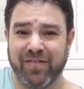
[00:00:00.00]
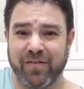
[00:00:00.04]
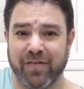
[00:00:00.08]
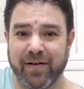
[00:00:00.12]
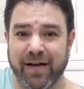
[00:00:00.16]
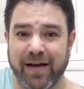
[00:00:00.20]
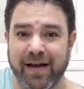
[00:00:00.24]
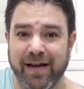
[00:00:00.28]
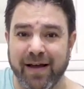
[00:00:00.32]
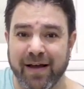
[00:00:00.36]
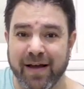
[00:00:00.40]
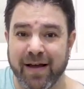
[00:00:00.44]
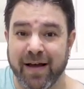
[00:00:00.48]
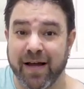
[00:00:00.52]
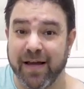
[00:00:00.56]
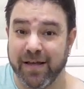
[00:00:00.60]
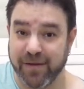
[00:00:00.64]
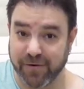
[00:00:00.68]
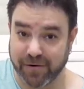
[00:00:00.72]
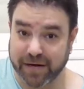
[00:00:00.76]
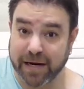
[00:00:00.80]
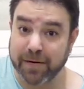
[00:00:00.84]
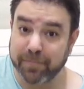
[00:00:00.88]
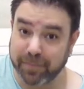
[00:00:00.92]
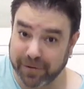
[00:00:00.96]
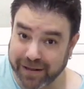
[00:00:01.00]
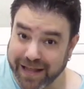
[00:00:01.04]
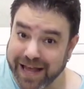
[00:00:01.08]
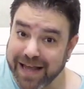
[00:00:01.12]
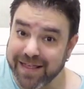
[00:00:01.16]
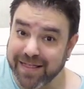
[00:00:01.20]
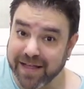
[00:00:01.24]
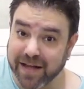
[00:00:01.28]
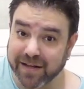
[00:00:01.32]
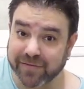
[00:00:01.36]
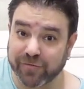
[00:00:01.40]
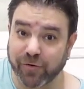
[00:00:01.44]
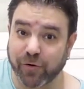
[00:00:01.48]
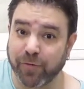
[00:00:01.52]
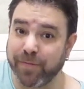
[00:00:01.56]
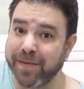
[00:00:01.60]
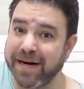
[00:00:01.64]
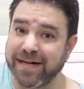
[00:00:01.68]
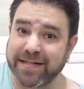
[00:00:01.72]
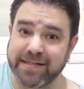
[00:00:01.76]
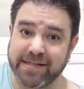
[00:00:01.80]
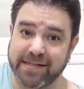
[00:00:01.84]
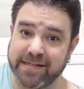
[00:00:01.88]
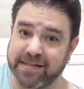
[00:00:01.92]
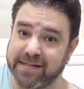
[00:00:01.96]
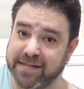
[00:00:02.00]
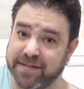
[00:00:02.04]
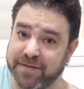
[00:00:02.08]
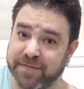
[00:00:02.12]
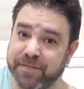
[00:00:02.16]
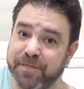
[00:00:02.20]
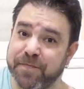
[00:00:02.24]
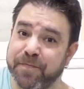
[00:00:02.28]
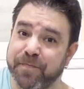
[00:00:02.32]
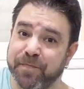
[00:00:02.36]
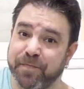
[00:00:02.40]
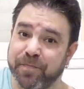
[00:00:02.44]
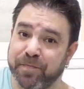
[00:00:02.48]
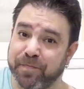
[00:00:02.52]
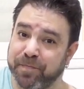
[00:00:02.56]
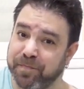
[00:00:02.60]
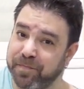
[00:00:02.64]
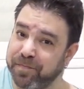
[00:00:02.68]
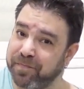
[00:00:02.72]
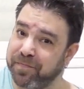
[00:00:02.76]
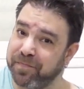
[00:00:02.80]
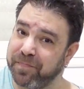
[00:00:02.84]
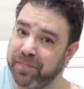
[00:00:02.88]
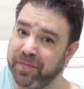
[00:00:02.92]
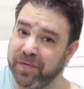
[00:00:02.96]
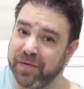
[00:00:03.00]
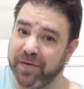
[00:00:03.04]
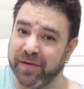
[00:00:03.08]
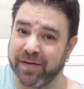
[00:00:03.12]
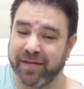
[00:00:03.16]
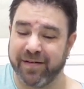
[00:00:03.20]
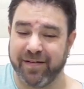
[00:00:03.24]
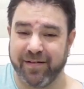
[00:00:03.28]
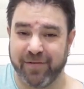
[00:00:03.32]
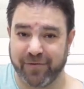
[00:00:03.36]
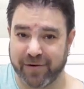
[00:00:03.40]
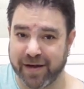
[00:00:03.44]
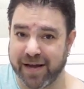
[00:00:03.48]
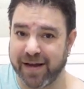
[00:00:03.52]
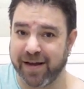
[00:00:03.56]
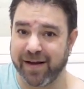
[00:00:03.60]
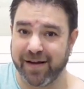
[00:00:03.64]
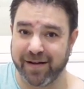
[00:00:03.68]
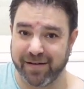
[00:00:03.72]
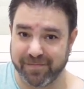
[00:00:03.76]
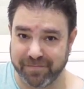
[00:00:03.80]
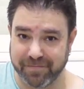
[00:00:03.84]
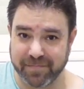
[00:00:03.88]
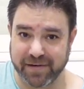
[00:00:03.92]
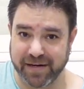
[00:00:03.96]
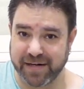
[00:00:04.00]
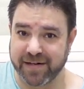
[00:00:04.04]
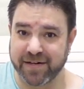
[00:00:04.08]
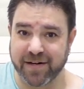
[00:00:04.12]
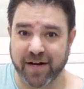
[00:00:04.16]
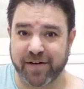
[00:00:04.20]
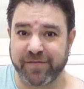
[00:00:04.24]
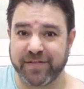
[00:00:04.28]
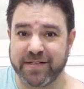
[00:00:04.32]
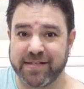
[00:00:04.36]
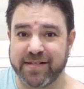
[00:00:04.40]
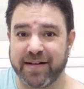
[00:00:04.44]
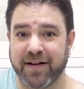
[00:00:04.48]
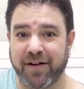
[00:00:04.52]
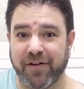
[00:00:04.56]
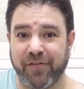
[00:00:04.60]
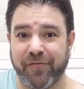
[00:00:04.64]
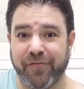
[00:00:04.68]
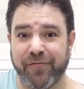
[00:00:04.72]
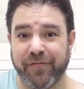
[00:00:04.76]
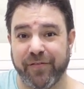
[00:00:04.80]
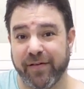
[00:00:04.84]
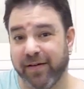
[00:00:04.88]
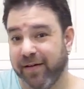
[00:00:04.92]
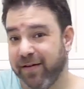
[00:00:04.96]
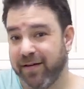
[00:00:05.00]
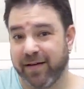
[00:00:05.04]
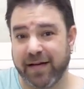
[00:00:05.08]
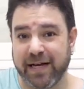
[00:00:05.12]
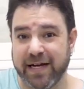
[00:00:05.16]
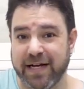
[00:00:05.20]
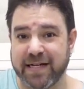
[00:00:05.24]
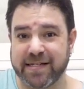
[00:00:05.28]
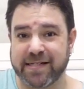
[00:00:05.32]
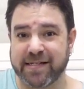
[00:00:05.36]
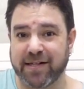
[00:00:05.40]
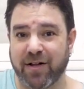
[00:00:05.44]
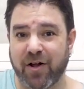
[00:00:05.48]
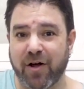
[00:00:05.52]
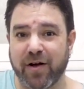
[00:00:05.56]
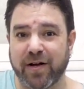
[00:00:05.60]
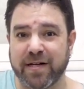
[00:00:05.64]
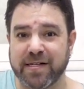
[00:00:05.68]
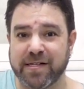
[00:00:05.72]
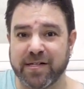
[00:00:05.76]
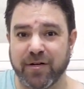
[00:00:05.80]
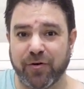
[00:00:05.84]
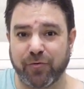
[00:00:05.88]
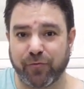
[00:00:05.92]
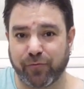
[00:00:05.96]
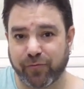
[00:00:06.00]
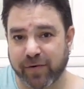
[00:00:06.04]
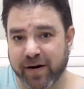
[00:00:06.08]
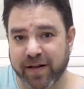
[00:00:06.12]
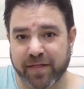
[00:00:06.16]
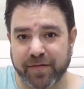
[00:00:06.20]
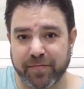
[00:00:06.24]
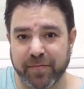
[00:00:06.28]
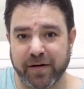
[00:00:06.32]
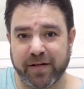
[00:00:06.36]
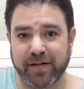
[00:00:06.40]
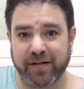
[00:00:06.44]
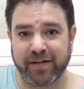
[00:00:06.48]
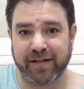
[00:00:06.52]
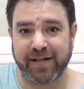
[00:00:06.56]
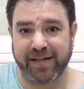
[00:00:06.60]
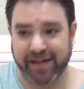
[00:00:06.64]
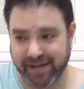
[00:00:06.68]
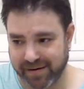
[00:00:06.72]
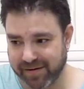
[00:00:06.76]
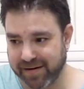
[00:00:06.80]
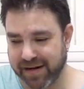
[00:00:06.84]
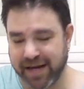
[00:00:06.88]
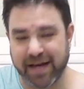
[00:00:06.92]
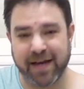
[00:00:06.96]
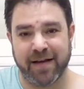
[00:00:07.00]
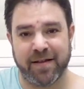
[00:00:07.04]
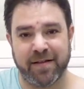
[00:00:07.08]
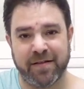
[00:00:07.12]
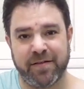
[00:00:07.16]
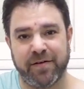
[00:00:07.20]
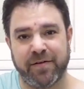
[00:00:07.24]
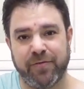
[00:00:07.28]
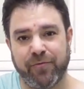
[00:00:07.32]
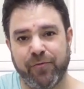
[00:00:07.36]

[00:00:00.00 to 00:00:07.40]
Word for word: okay? You can play that chromaticism, okay, in and of itself, as long as you're rhythmically in the